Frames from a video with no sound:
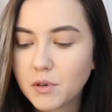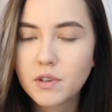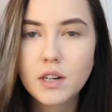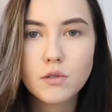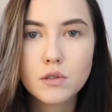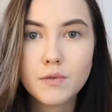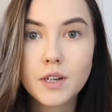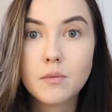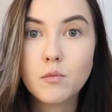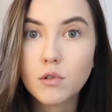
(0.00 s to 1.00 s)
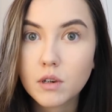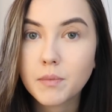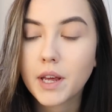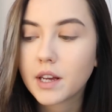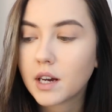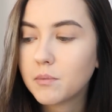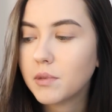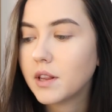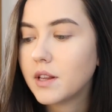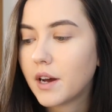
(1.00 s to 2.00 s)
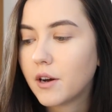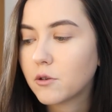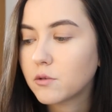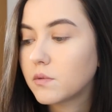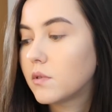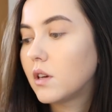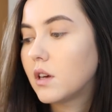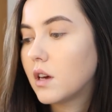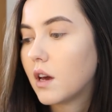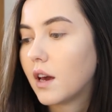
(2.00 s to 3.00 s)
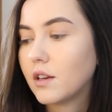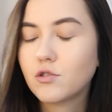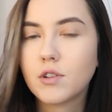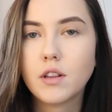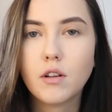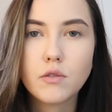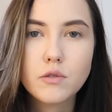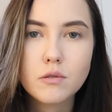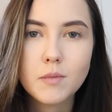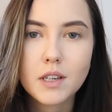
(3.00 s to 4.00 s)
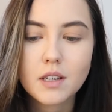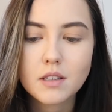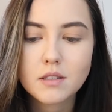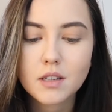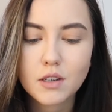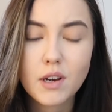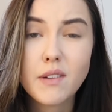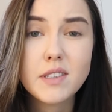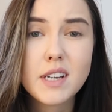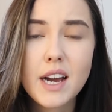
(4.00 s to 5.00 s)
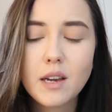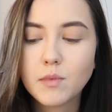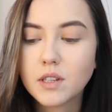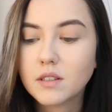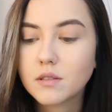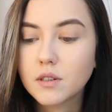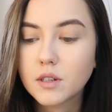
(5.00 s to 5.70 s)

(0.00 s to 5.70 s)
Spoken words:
Before, I used to wear more makeup, but now I try not to because I don't have time and